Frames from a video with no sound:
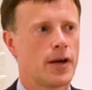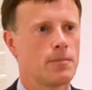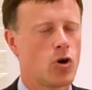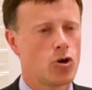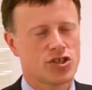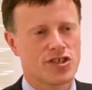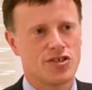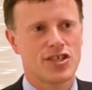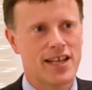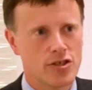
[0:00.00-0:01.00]
um,
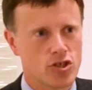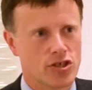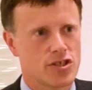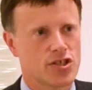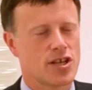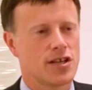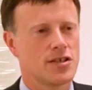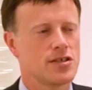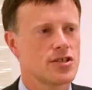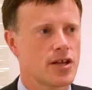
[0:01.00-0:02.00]
ostentatious
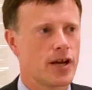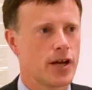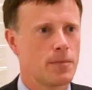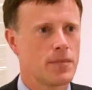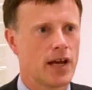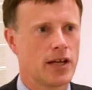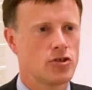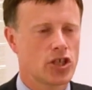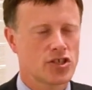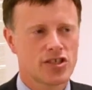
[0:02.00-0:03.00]
and, um,
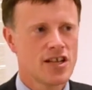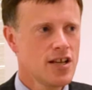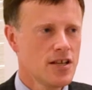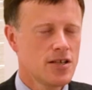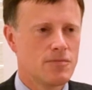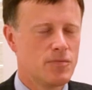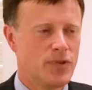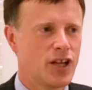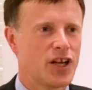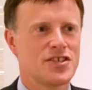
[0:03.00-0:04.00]
and just
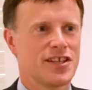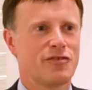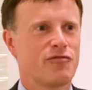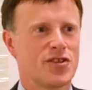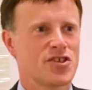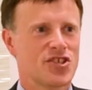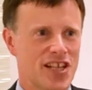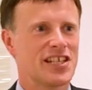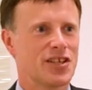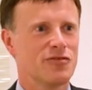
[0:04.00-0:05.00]
lighting for the
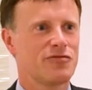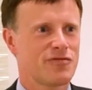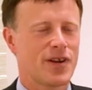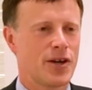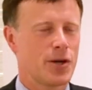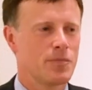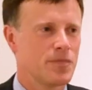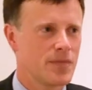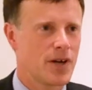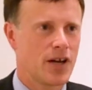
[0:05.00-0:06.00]
sake of
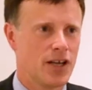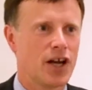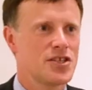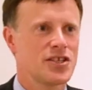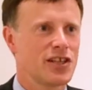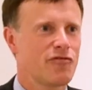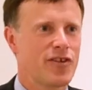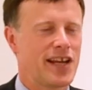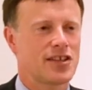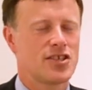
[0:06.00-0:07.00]
um, a lighting
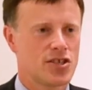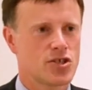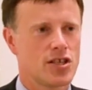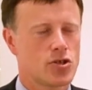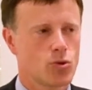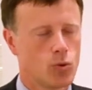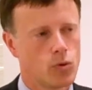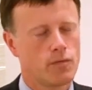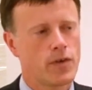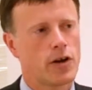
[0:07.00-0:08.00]
effect. It's, it's
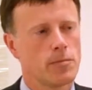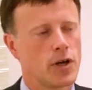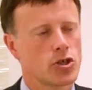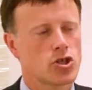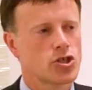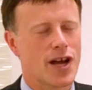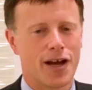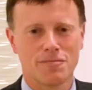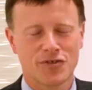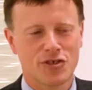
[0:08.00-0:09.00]
all very much
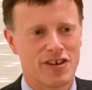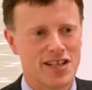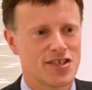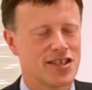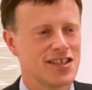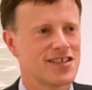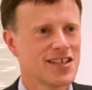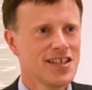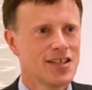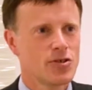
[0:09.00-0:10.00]
um, created
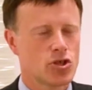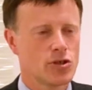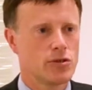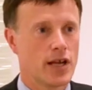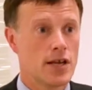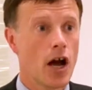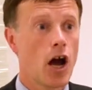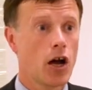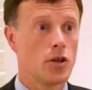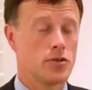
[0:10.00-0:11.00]
to
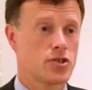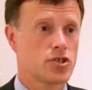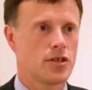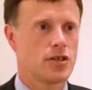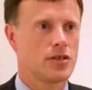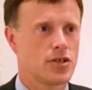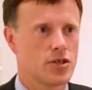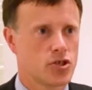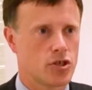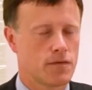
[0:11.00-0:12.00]
enhance the,
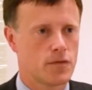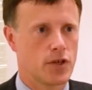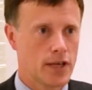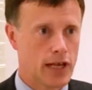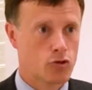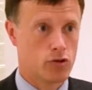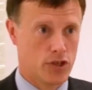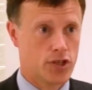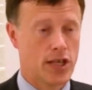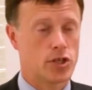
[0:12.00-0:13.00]
the, sort of the
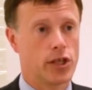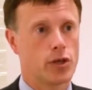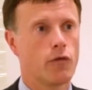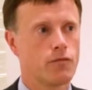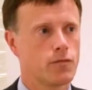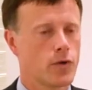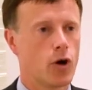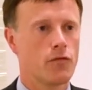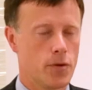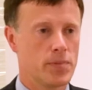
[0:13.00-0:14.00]
natural aesthetic of,
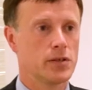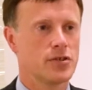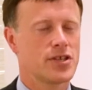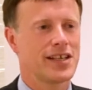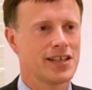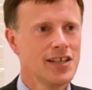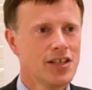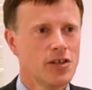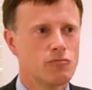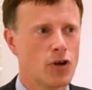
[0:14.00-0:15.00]
of the building
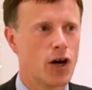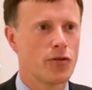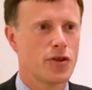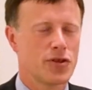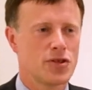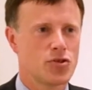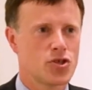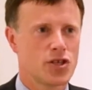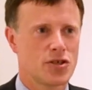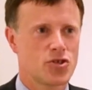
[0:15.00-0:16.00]
rather than
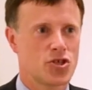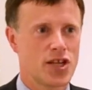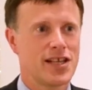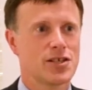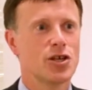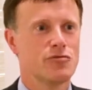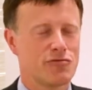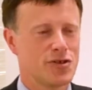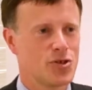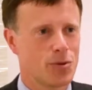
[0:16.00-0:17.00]
to, to take
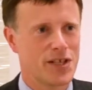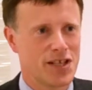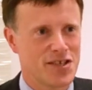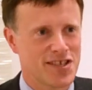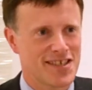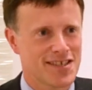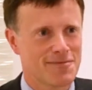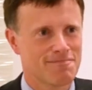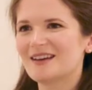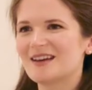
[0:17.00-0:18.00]
over and dominate it.
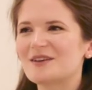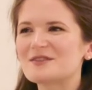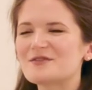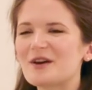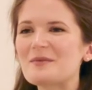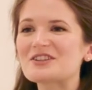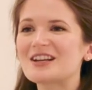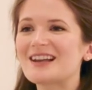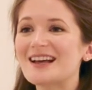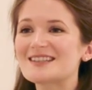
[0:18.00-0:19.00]
It was very much
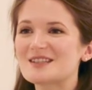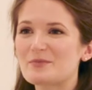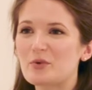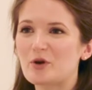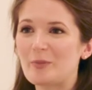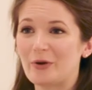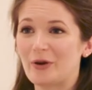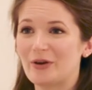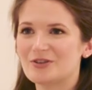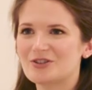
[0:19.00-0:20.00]
a less is more
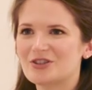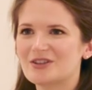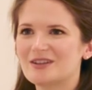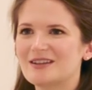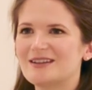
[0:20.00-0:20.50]
approach.